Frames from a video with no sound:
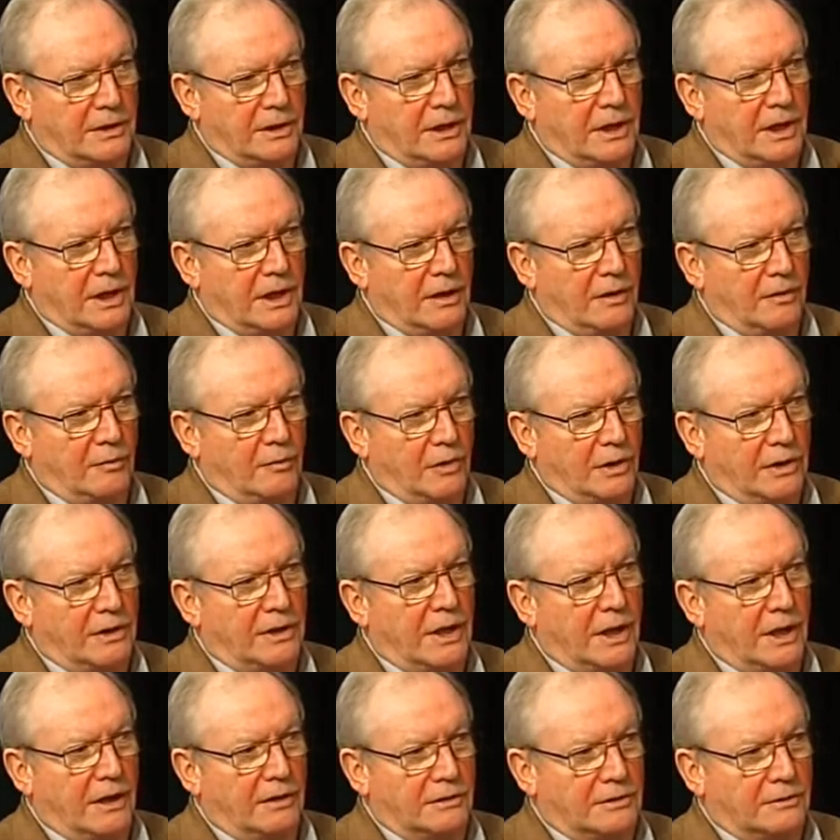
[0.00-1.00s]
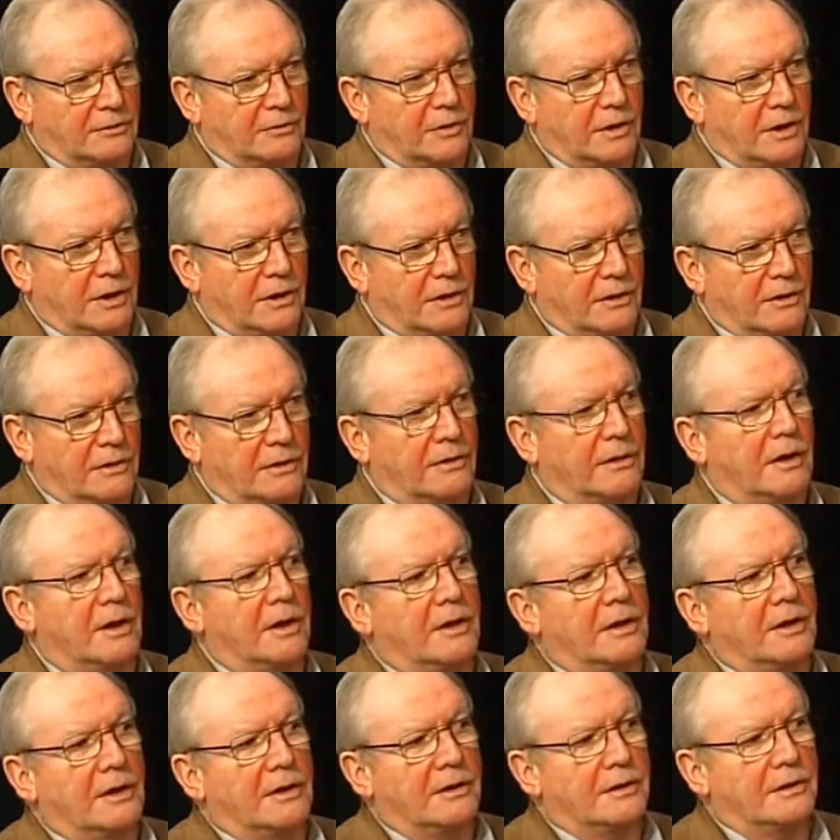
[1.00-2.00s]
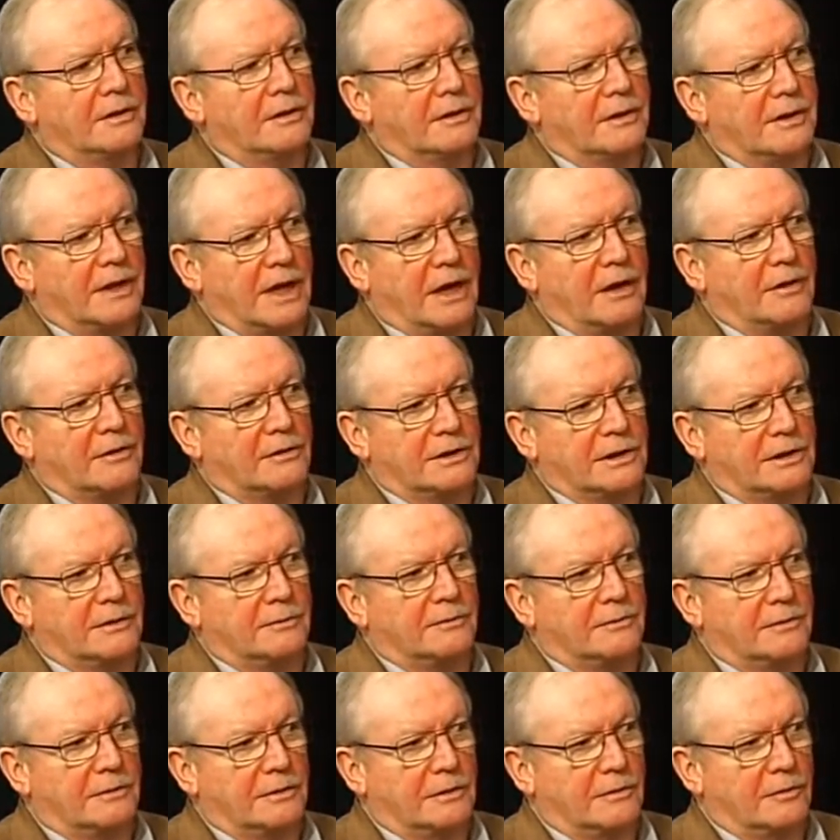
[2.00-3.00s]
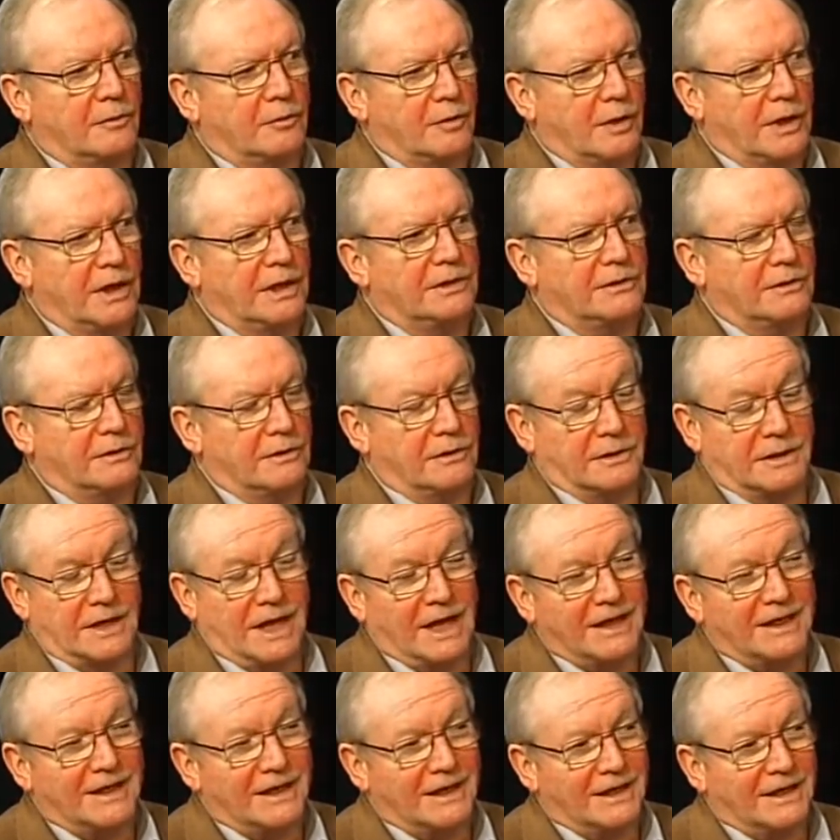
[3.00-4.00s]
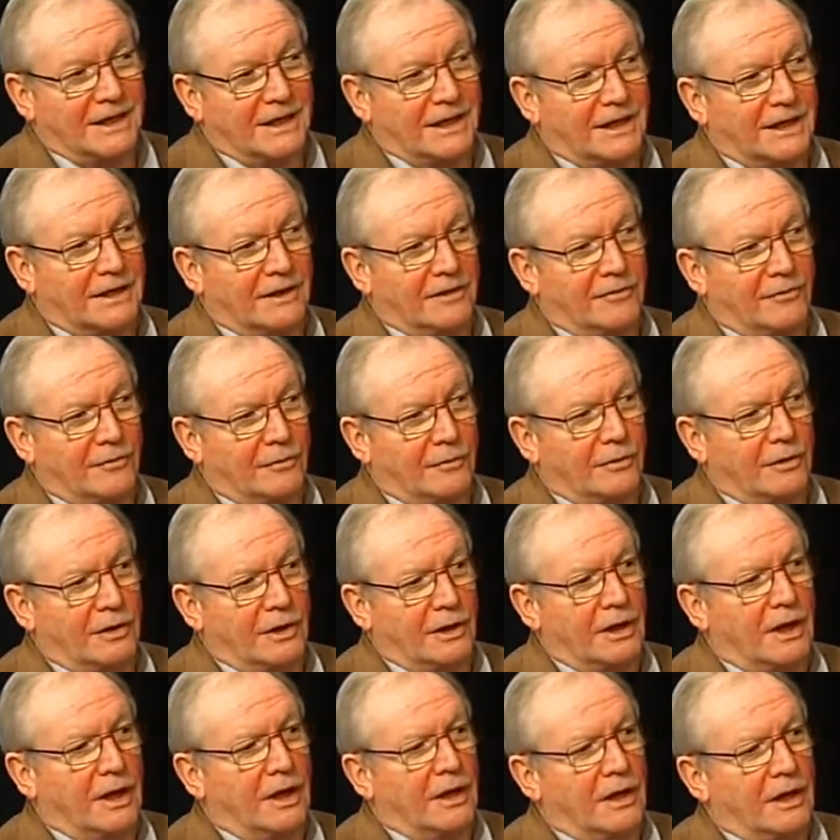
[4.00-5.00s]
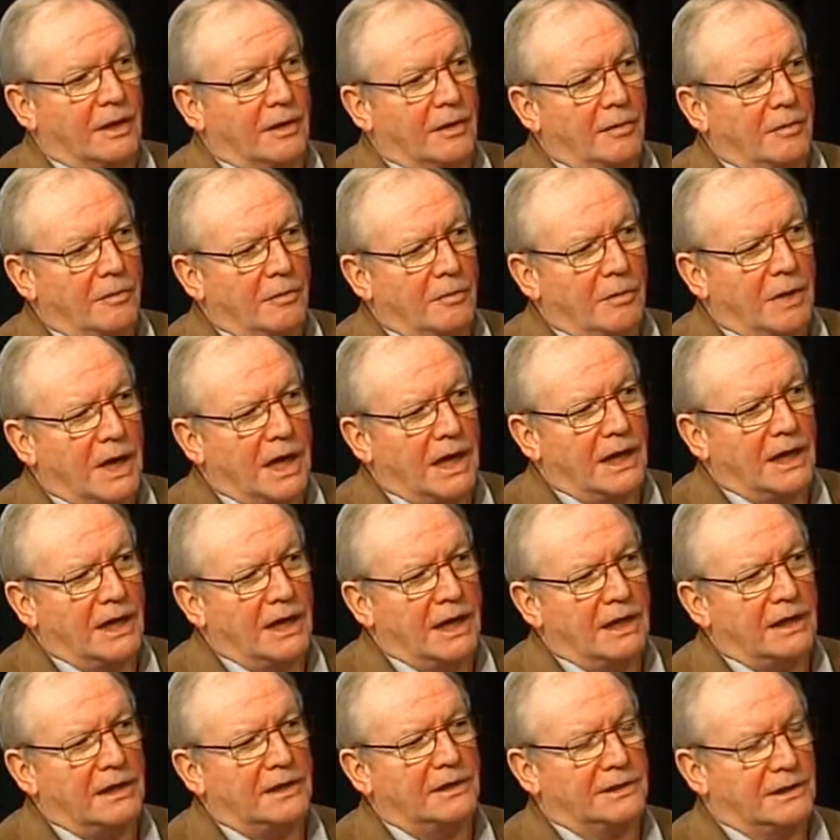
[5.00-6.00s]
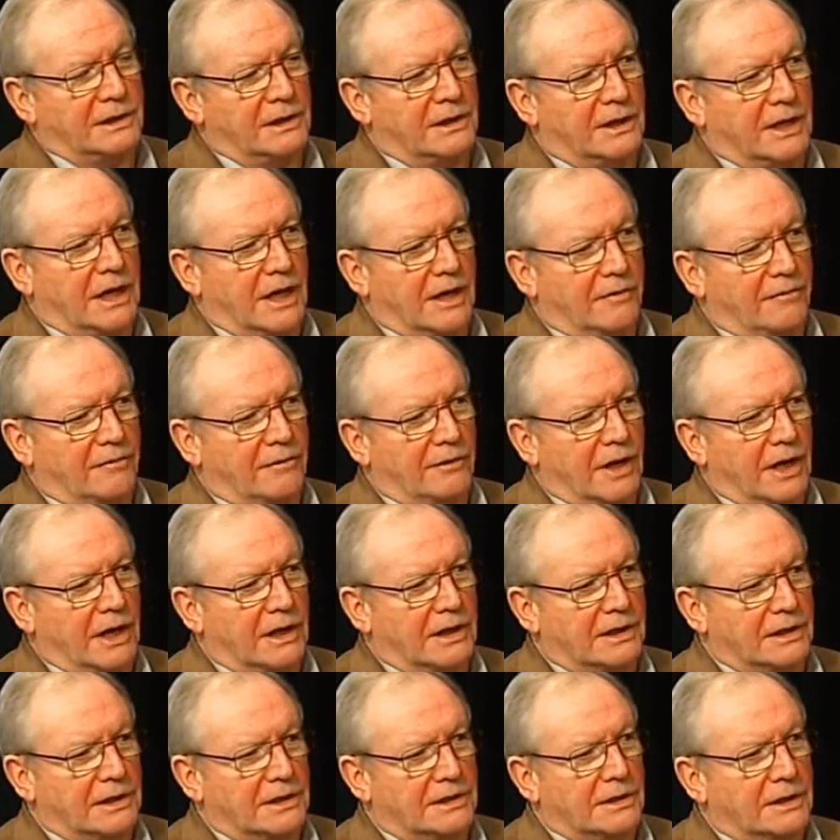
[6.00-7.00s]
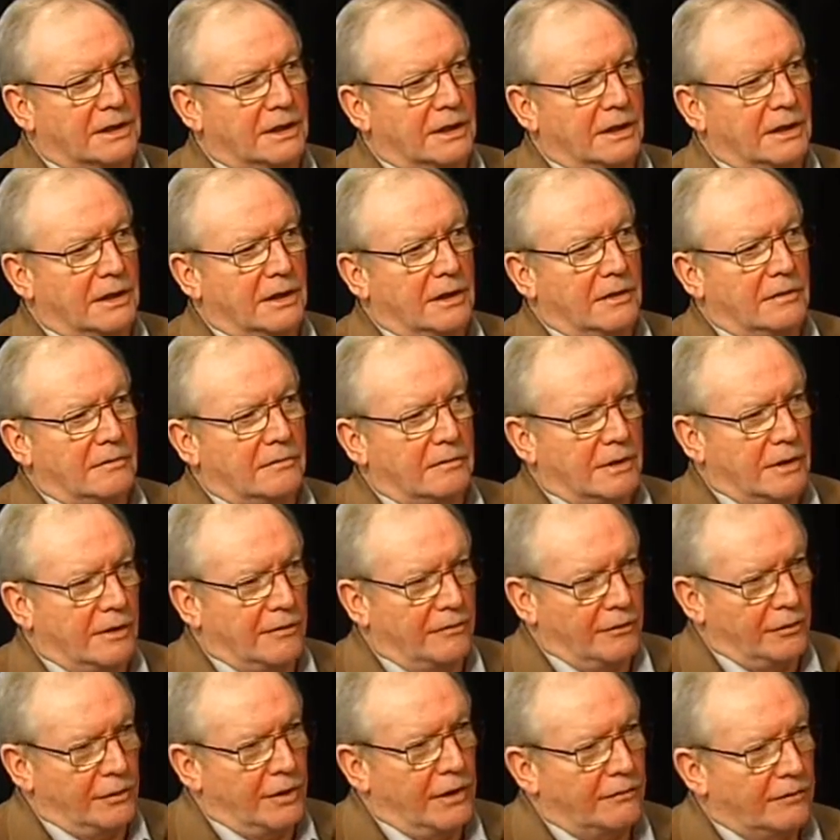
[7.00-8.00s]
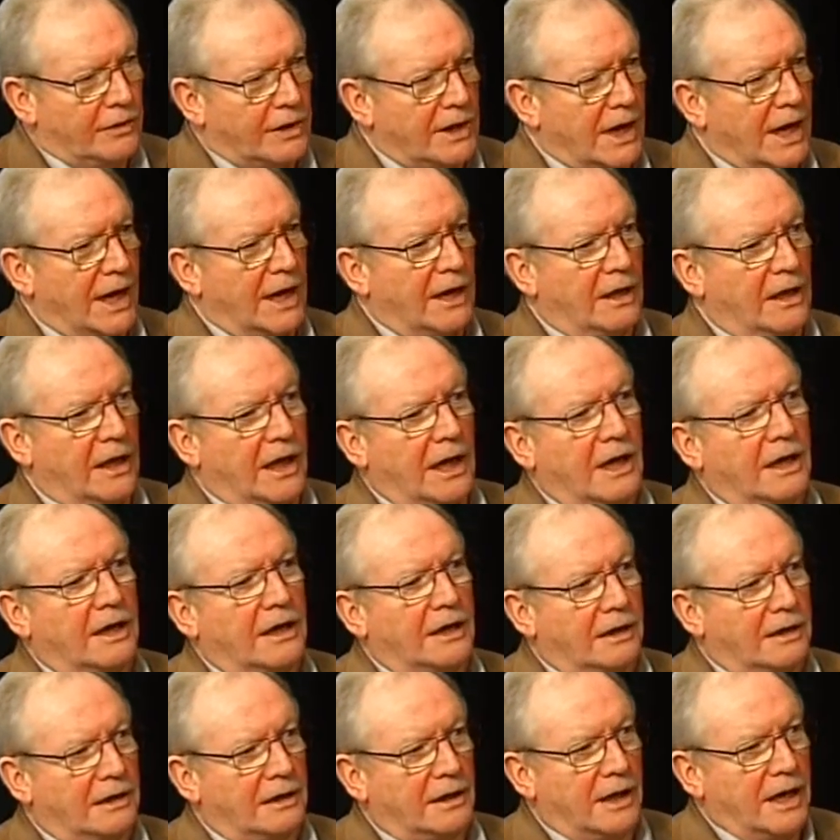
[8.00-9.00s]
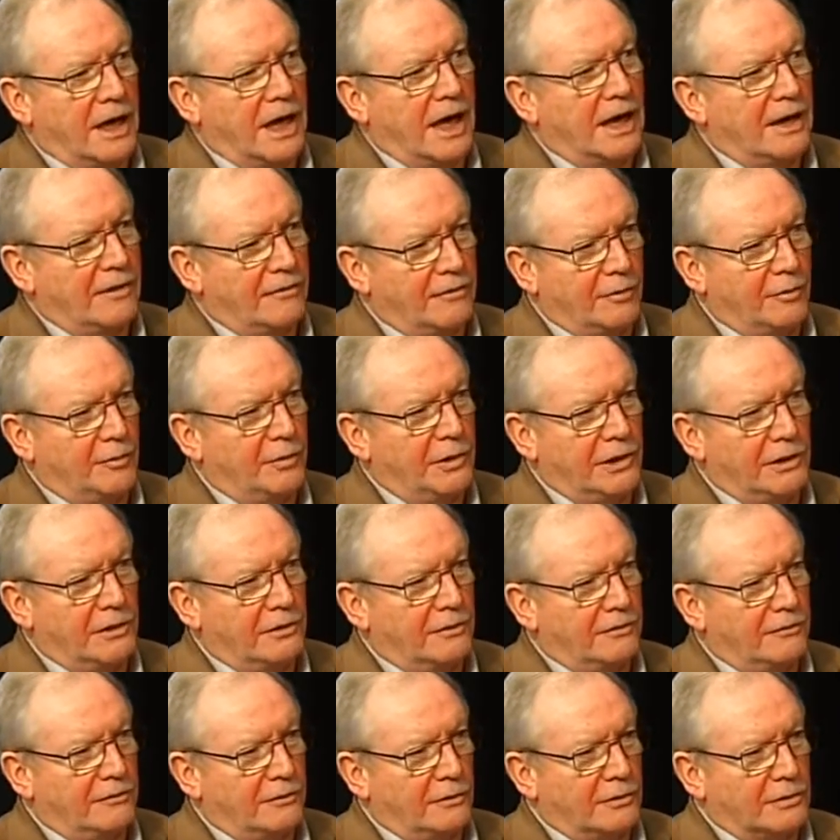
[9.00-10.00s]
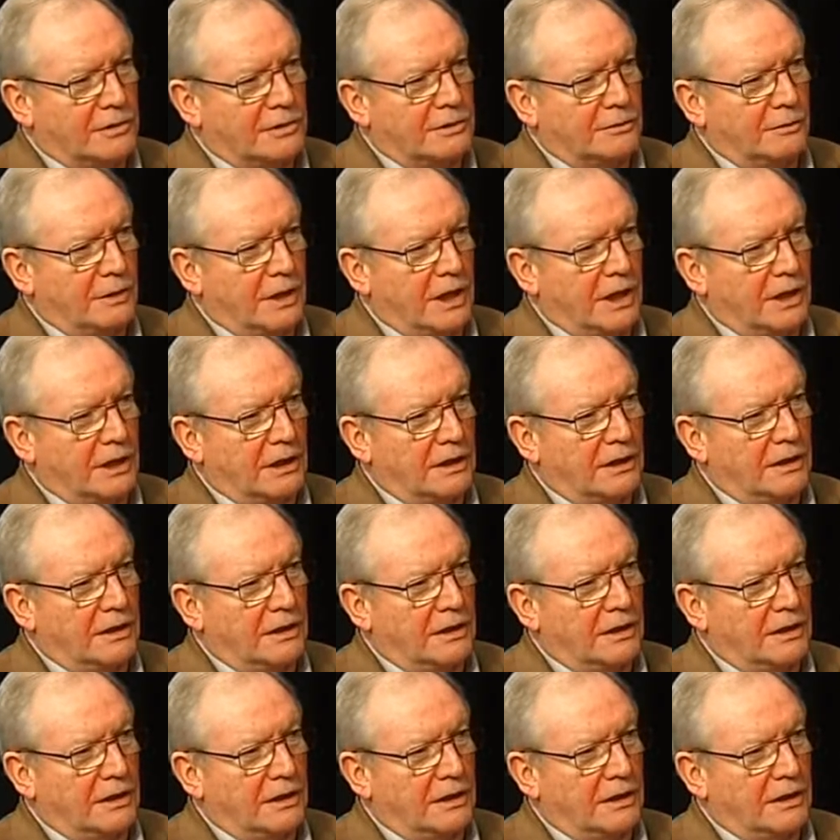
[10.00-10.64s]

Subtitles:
100,000 wage earners. I think they can afford it. My analogy to that, Frank, is if you have a Cadillac and I have a beater Volkswagen,